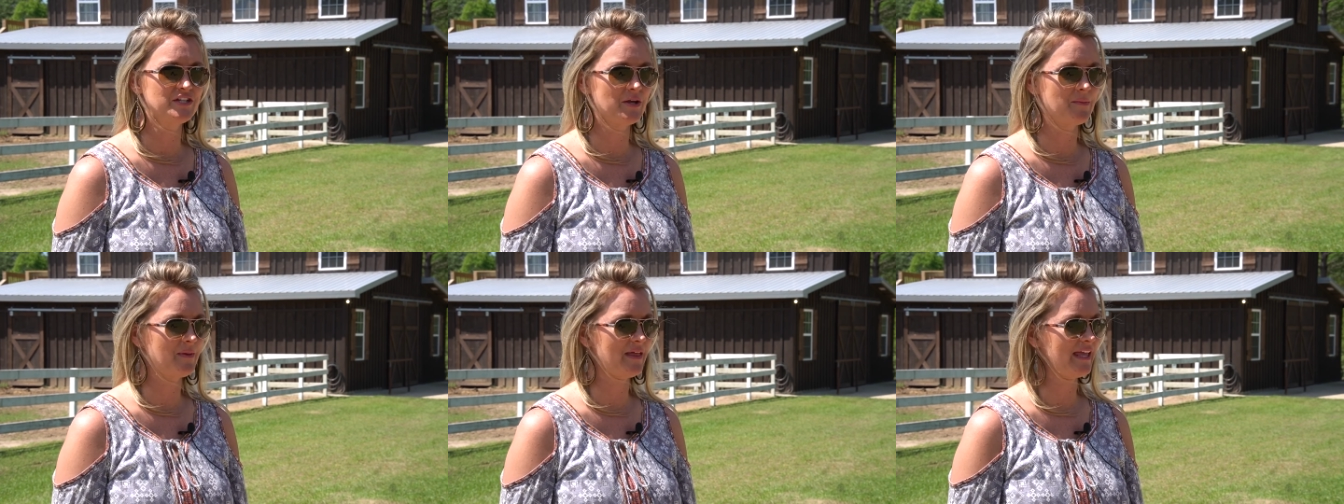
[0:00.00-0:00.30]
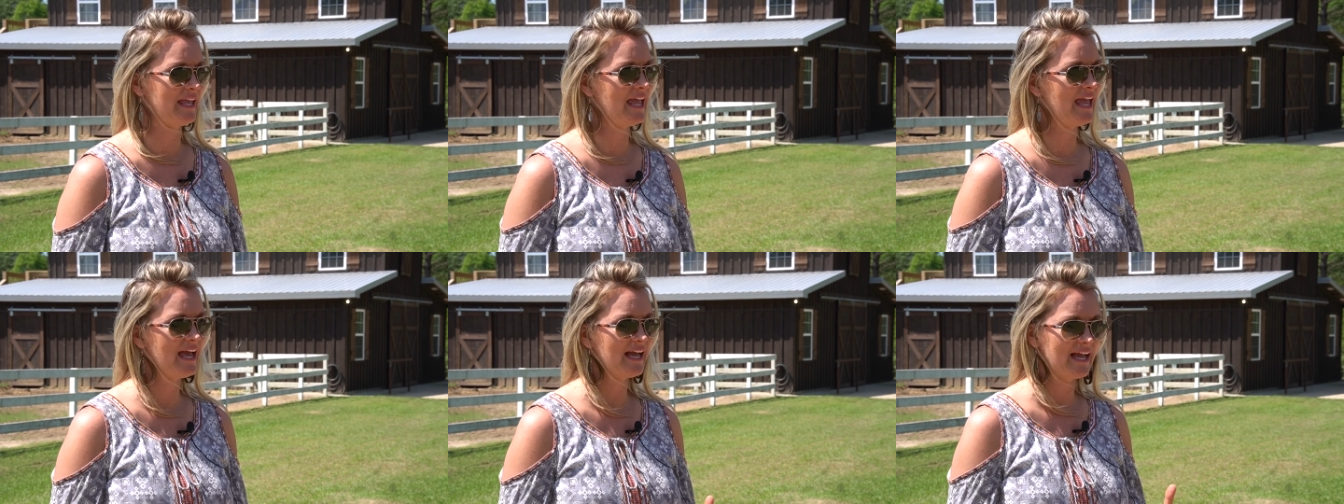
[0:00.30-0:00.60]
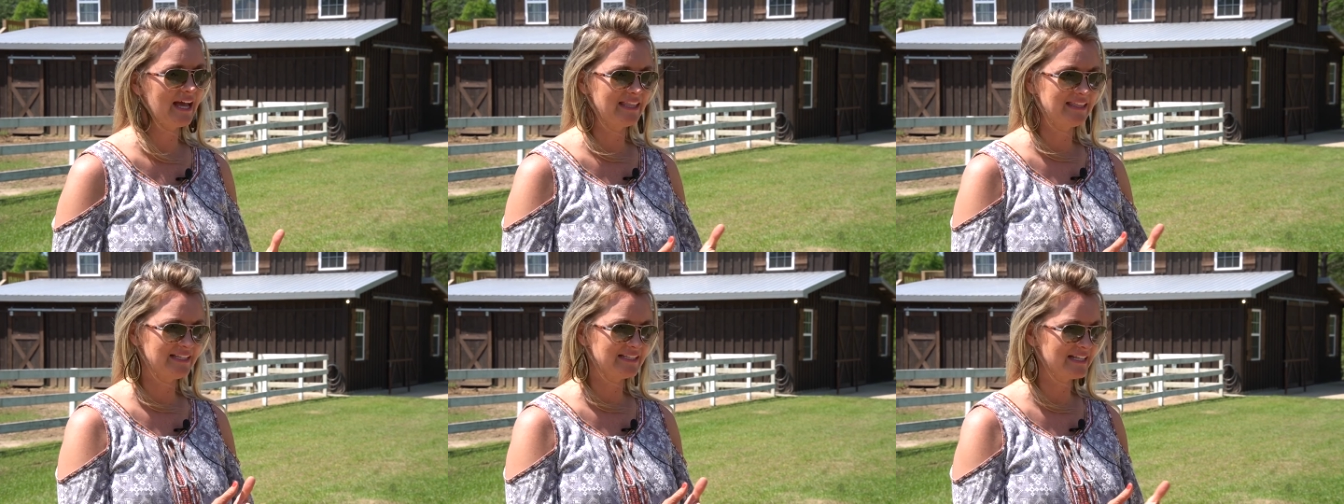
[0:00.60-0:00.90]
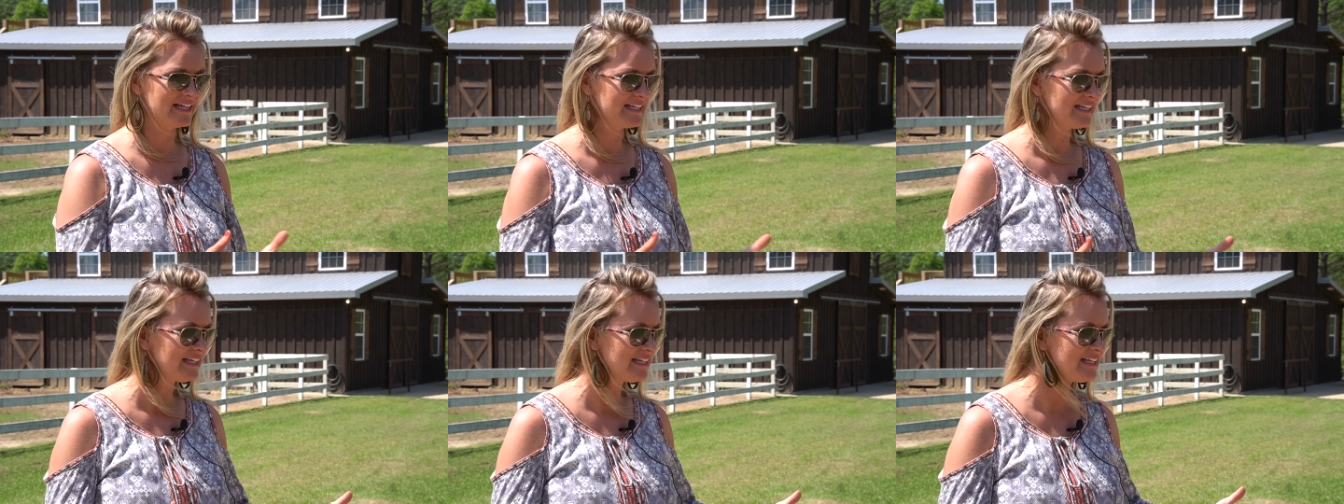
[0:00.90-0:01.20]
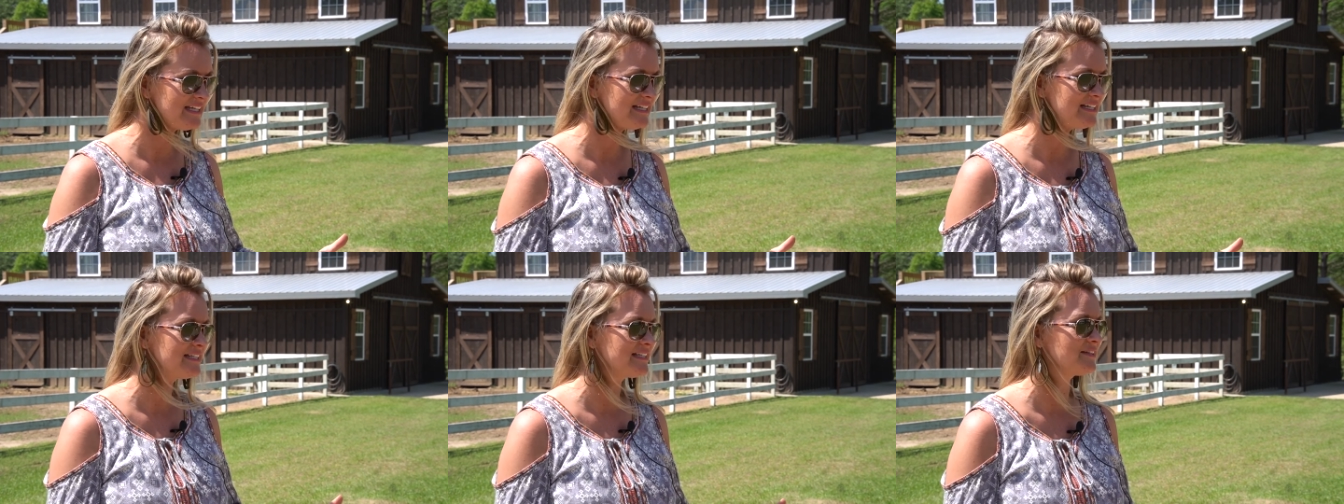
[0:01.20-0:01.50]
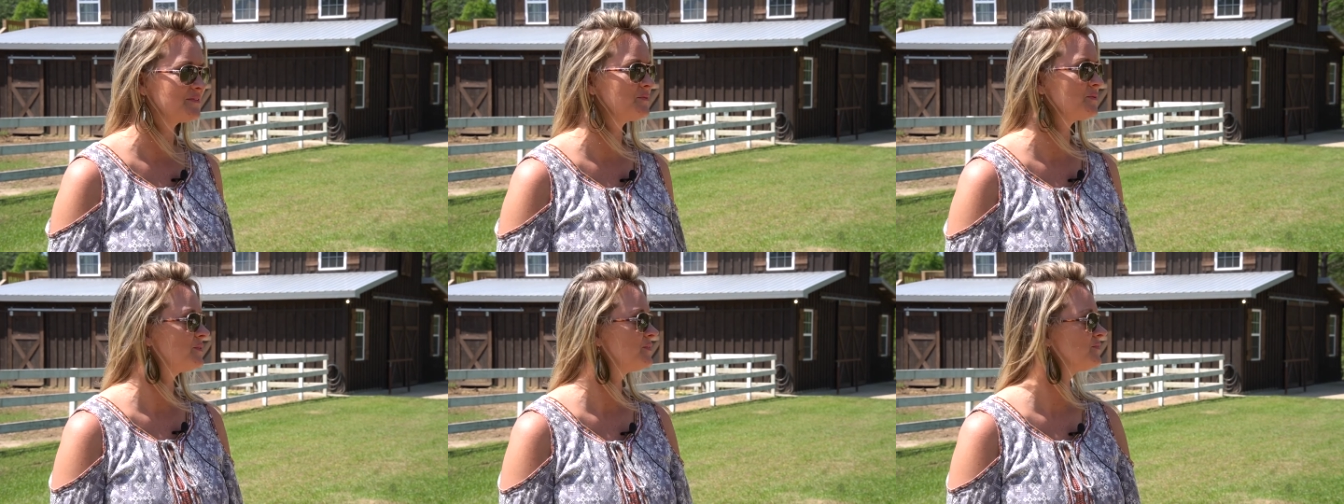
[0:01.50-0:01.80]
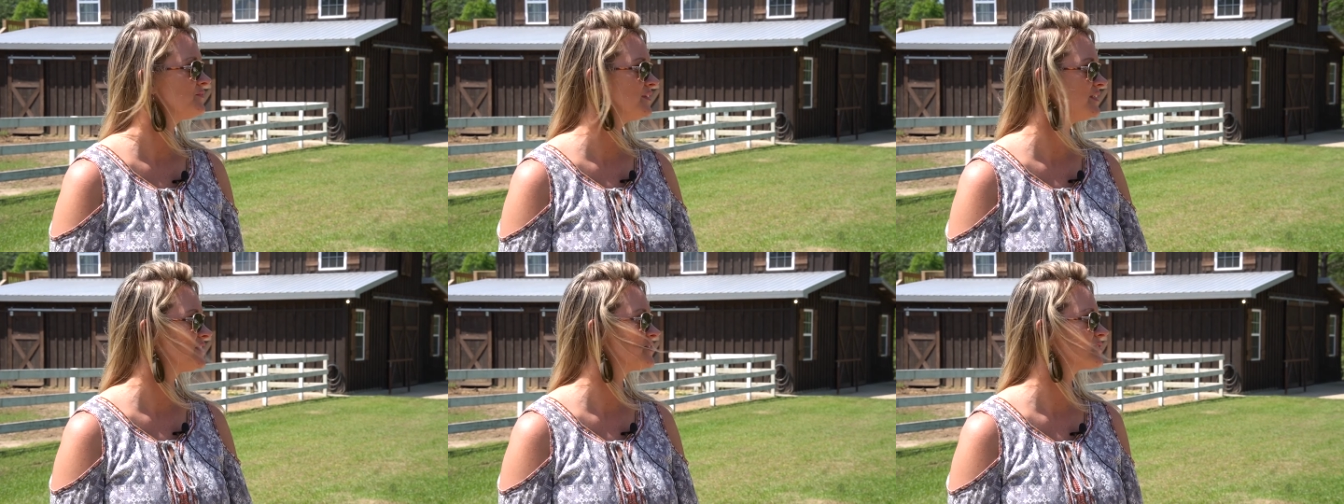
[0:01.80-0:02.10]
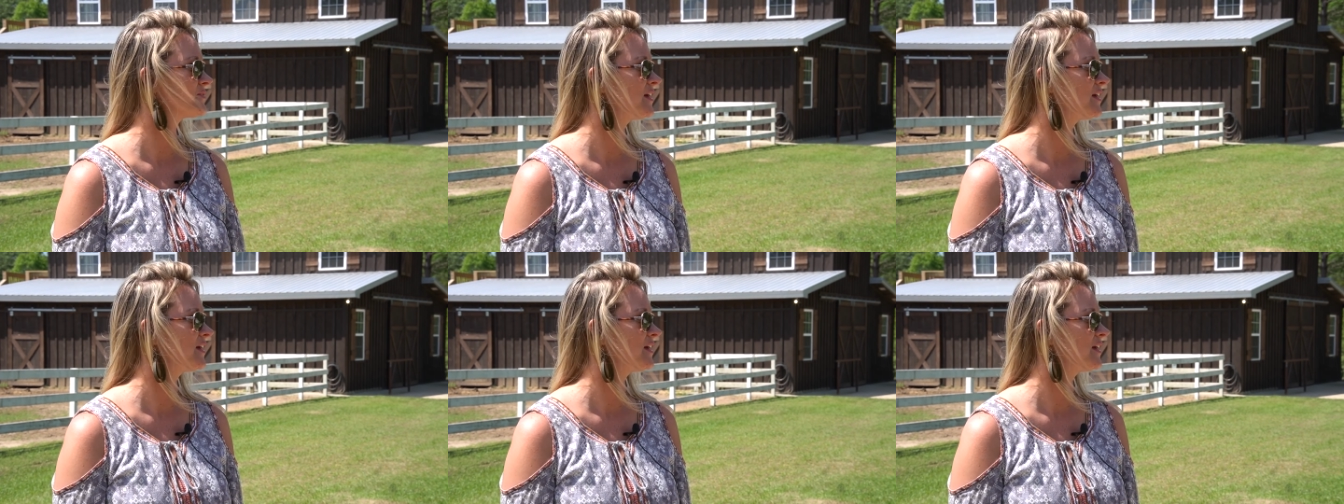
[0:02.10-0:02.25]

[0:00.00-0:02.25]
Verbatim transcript: I'll be like, hey, I got these ideas, and we'll finish